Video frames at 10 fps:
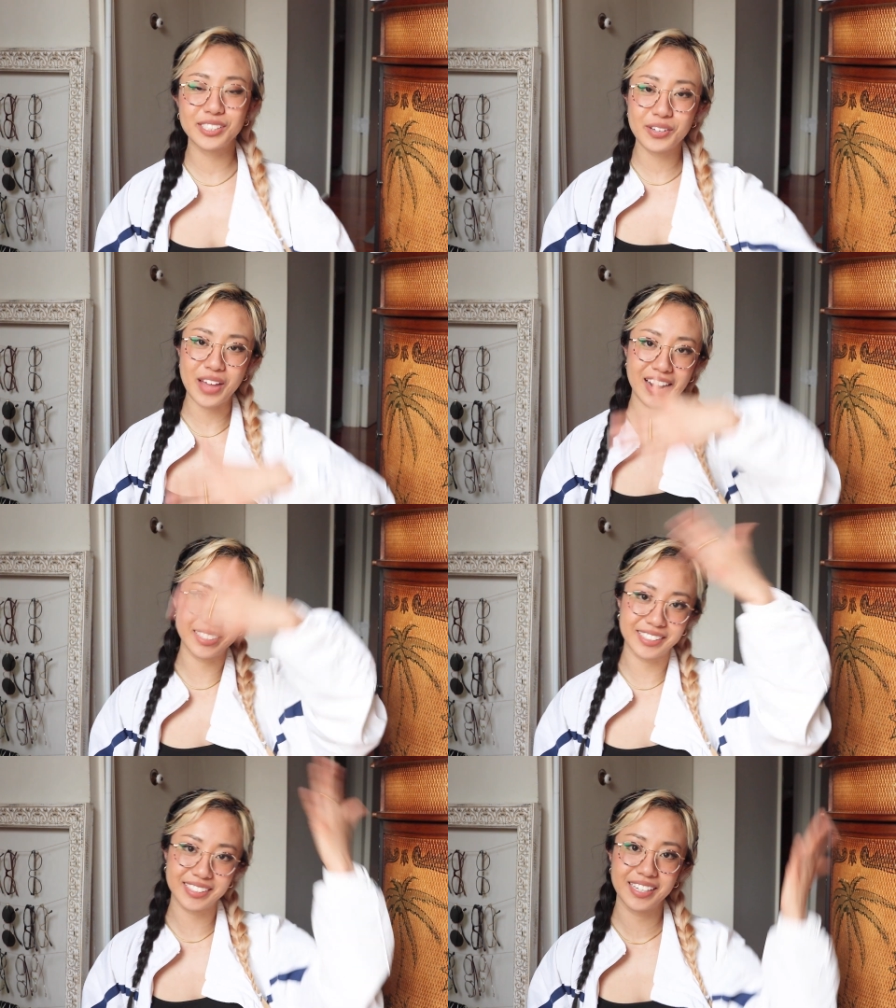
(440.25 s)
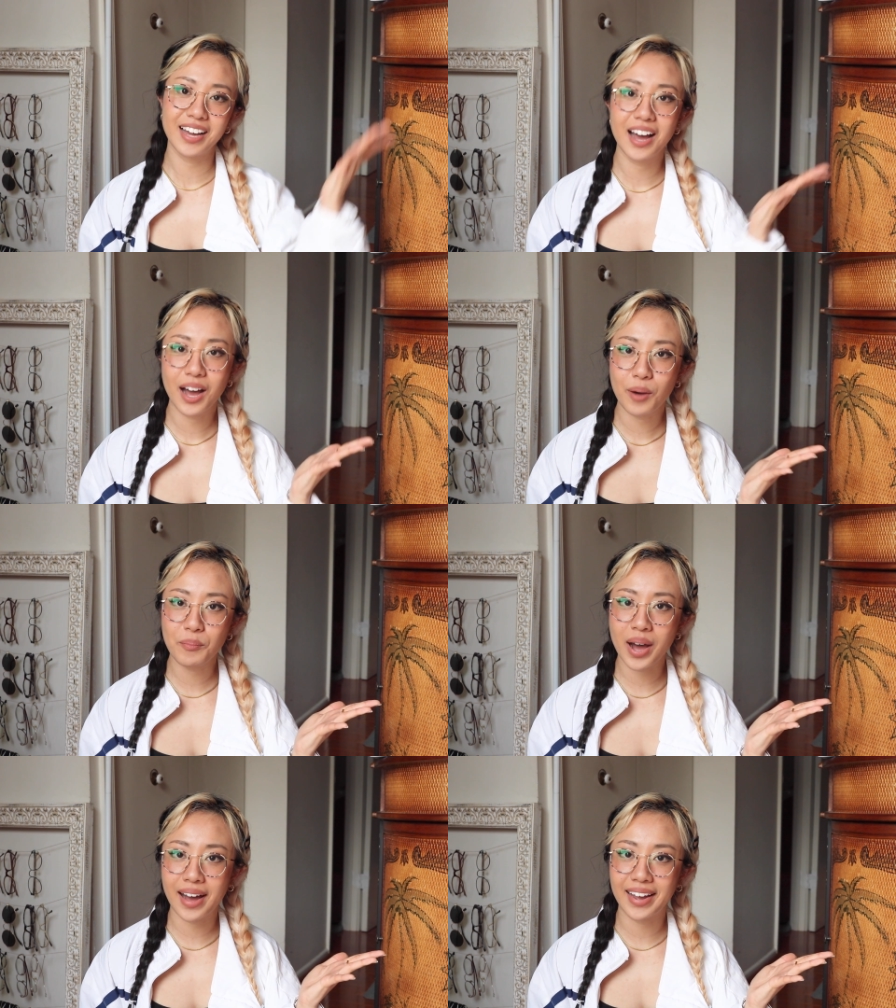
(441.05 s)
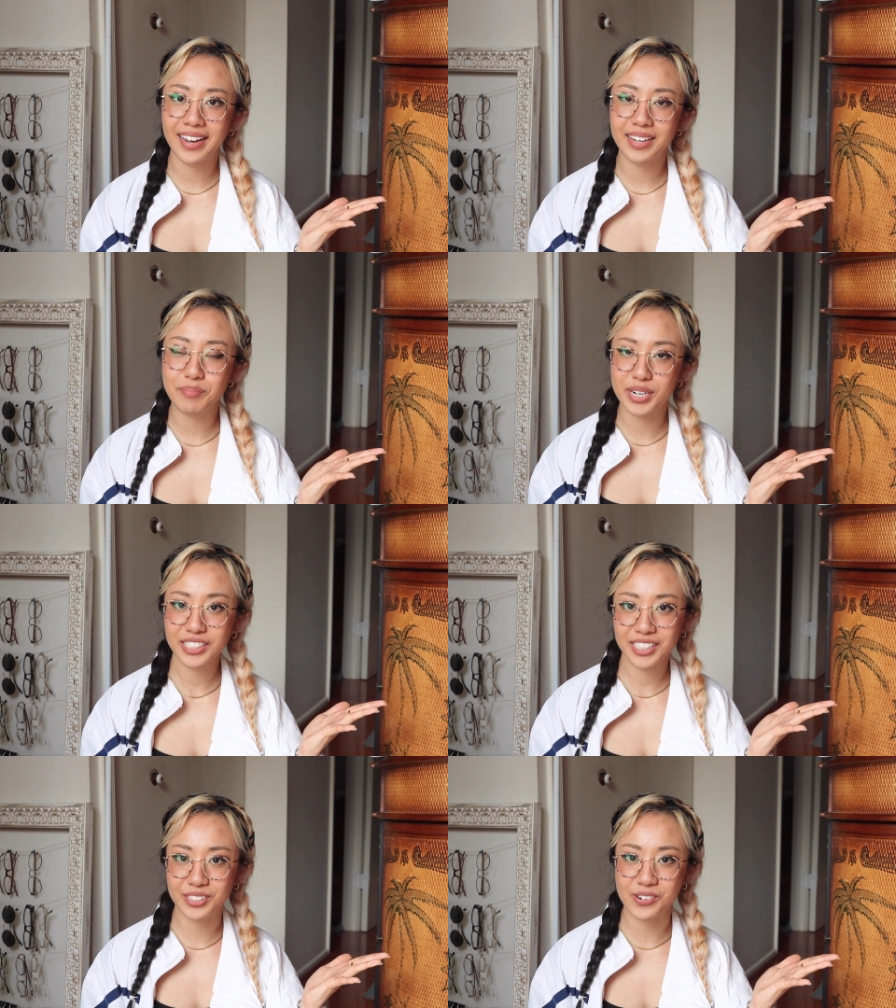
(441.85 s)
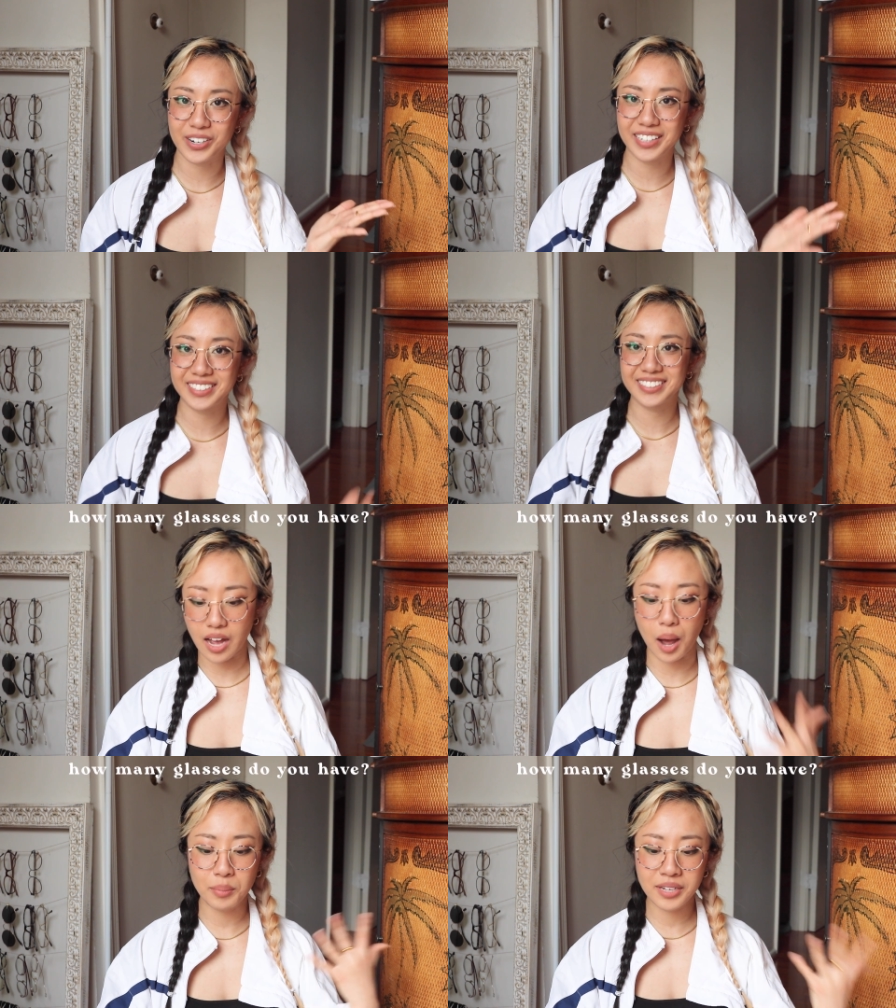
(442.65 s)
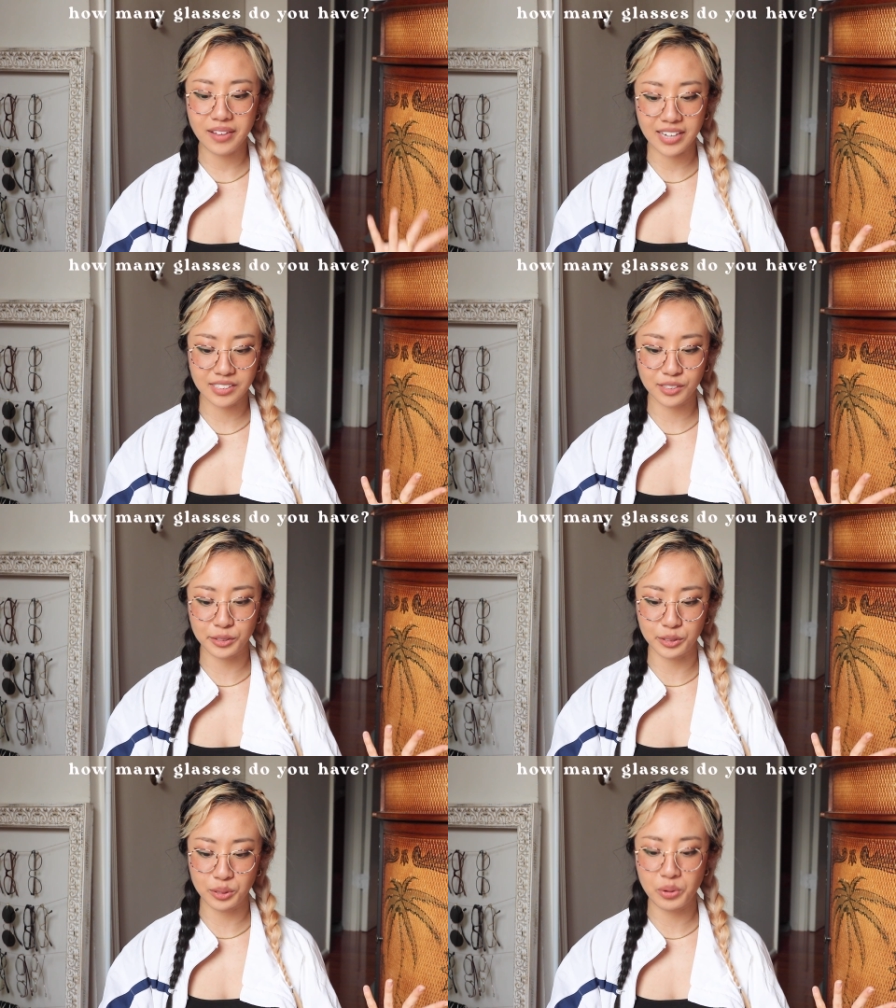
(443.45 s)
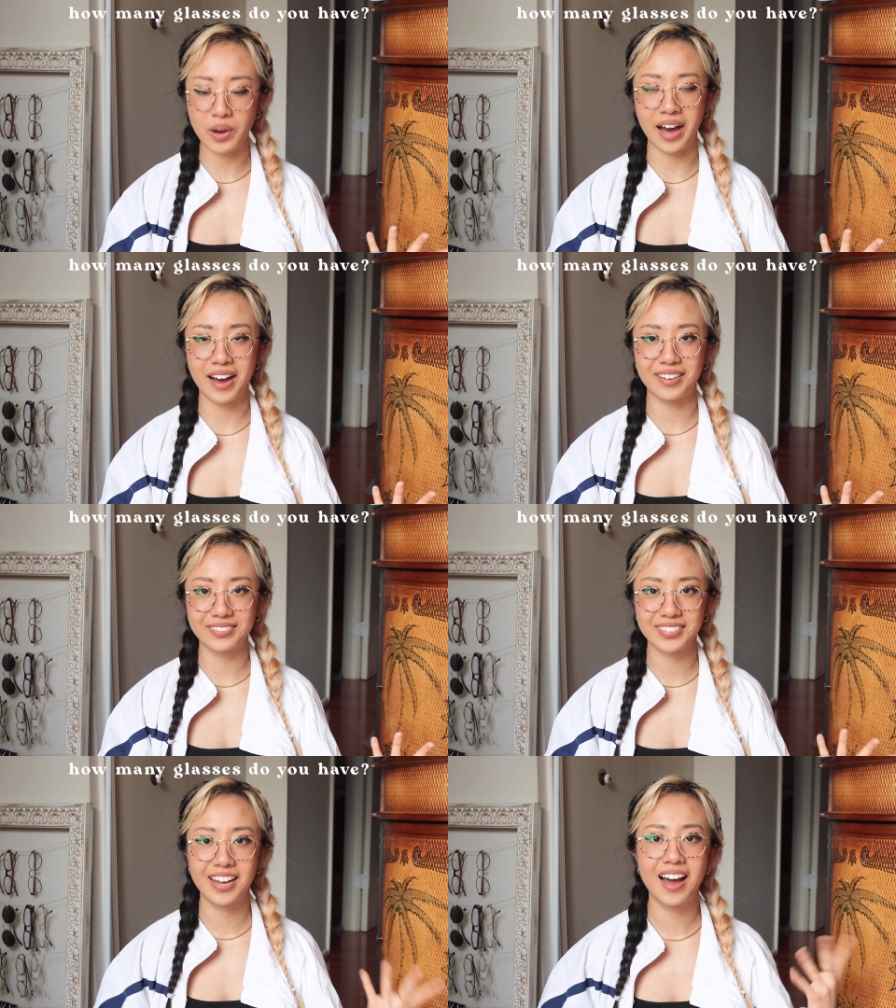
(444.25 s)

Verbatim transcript: So that is my piercing tour. How many glasses do you have?